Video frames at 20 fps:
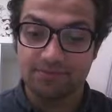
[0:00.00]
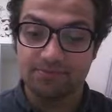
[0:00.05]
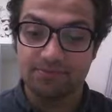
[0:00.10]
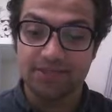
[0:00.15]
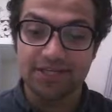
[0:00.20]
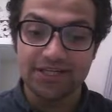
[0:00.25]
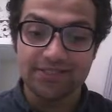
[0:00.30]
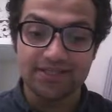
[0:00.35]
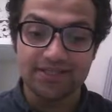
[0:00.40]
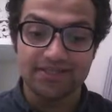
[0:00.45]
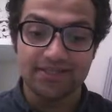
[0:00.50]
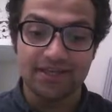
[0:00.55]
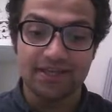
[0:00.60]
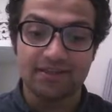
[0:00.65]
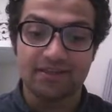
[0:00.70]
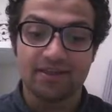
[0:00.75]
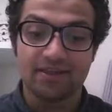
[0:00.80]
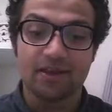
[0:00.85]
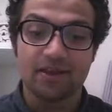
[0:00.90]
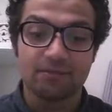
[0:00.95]
places
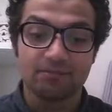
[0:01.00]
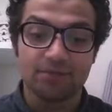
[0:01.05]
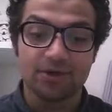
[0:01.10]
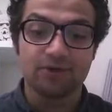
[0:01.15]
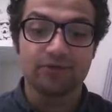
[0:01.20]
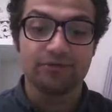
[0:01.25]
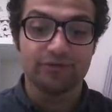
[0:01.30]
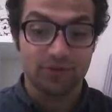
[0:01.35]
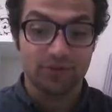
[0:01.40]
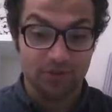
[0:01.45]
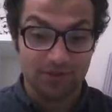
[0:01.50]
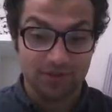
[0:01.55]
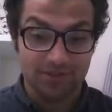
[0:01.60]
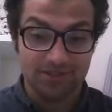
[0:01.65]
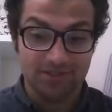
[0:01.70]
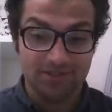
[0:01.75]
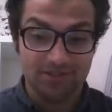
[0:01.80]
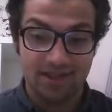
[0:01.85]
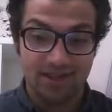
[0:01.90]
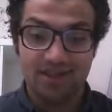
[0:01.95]
in the number of
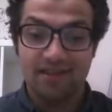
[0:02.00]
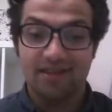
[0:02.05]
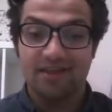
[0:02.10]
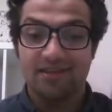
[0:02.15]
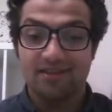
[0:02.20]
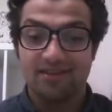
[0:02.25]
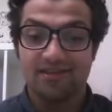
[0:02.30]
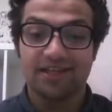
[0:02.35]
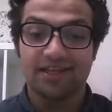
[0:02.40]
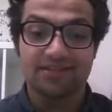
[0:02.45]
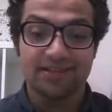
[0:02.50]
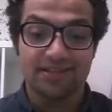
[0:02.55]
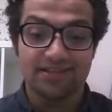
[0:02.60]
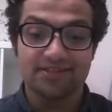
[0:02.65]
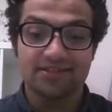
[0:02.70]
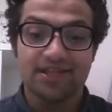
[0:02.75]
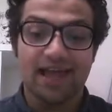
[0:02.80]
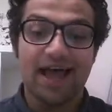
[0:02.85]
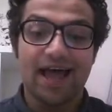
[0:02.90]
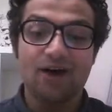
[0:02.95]
tokens. That
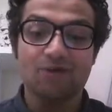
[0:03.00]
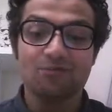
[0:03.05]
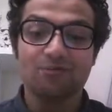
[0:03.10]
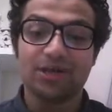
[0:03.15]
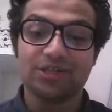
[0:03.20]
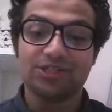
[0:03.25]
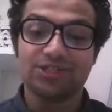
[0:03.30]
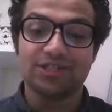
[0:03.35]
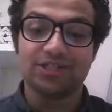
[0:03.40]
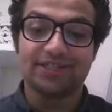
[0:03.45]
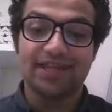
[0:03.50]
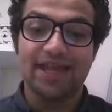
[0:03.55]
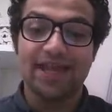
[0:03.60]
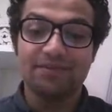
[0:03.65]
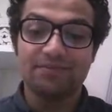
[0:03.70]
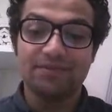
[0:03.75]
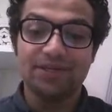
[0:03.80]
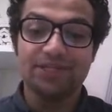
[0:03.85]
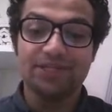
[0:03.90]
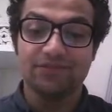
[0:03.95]
is, how much it
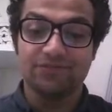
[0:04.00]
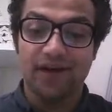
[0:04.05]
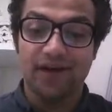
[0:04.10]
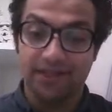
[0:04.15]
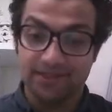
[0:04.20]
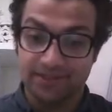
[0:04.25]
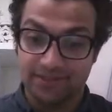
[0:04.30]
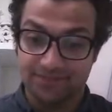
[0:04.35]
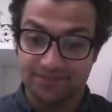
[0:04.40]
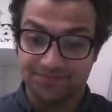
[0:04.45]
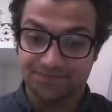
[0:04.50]
can be divided.